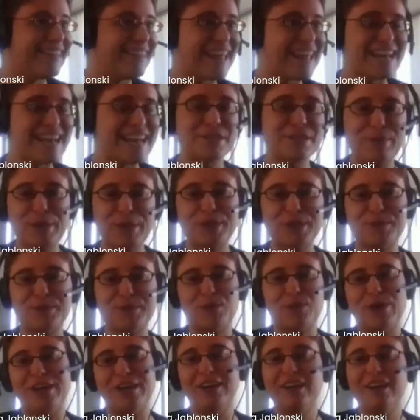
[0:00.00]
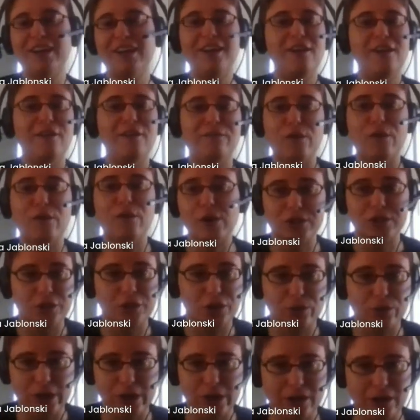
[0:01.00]
And last biggest point, focus
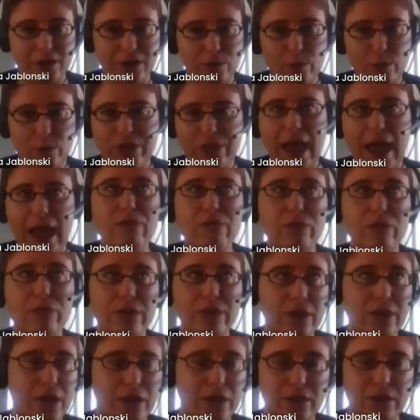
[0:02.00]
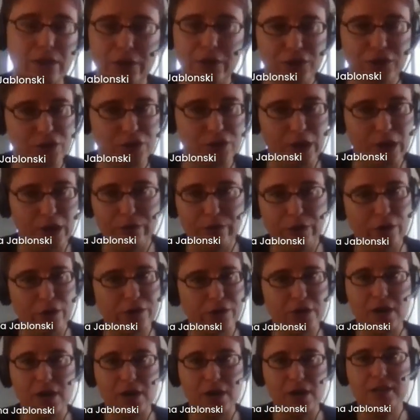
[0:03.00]
on your reader. With everything that you're doing for
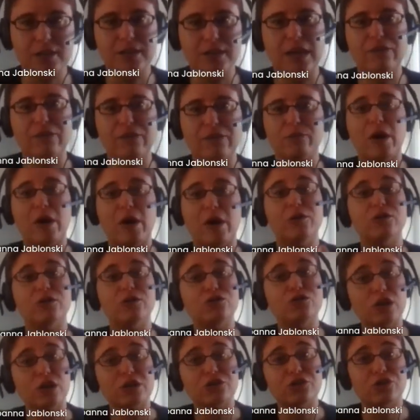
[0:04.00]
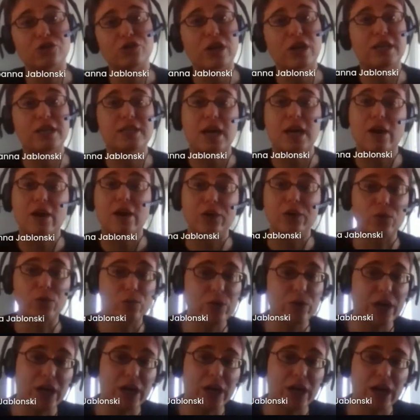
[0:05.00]
your doc site, from how you're structuring to how you're
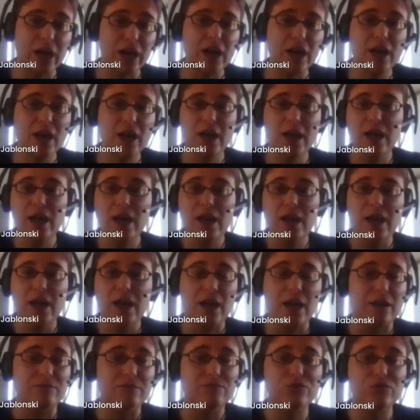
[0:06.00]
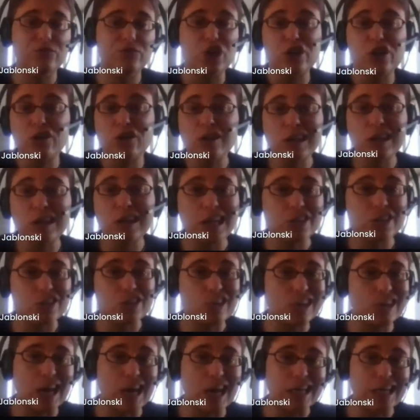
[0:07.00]
reading, generally
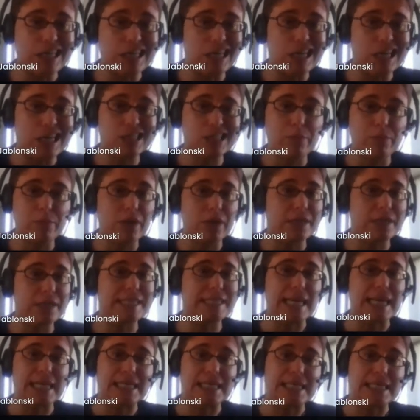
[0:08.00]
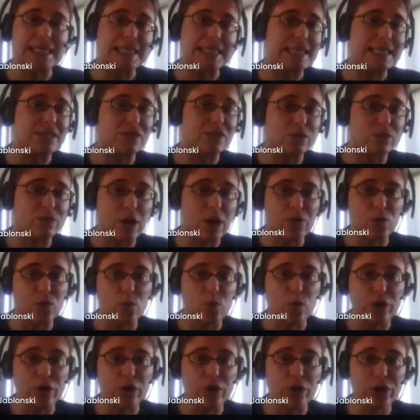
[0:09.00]
it's a good idea to build sentences around
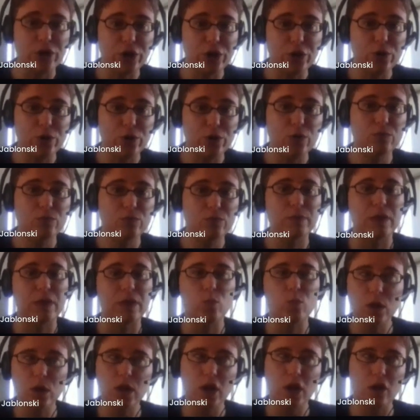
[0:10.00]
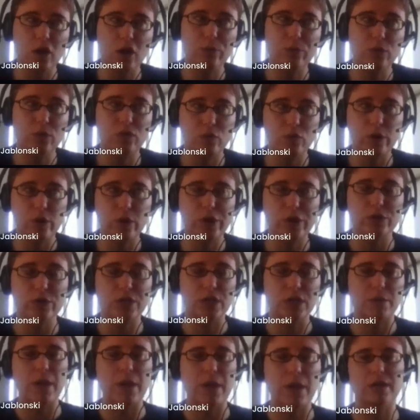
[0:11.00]
the word you. It will help you avoid
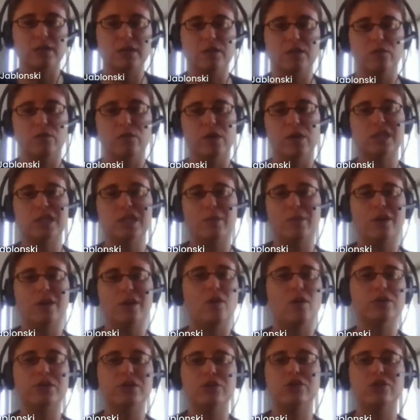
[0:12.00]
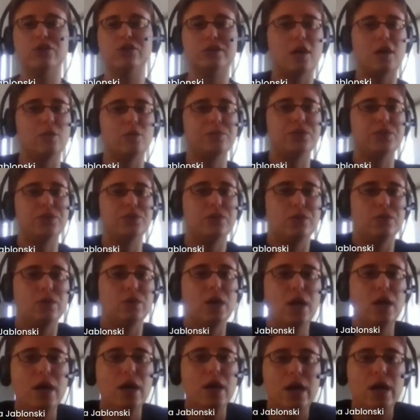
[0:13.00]
using the passive voice, but it also just helps
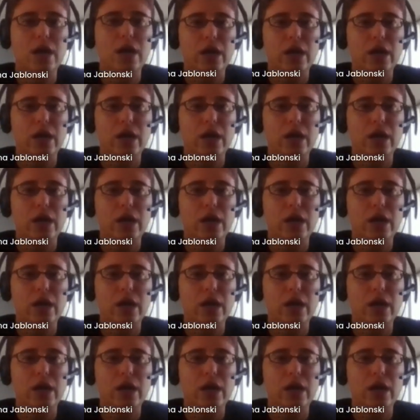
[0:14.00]
you